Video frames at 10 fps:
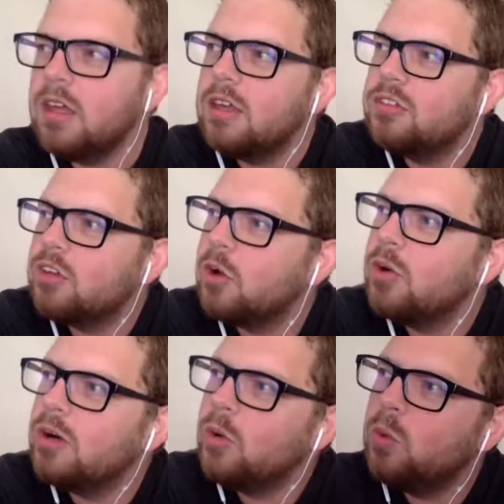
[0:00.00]

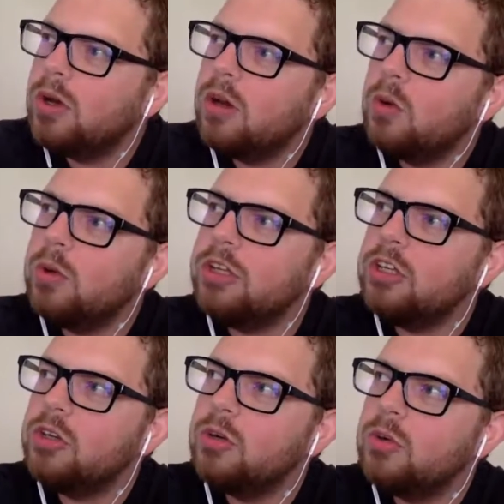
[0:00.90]
So when
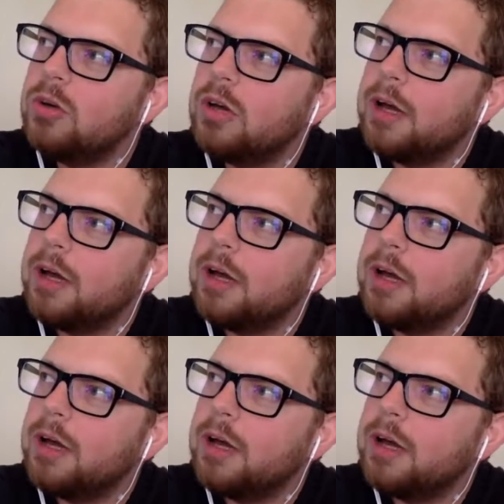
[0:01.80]
you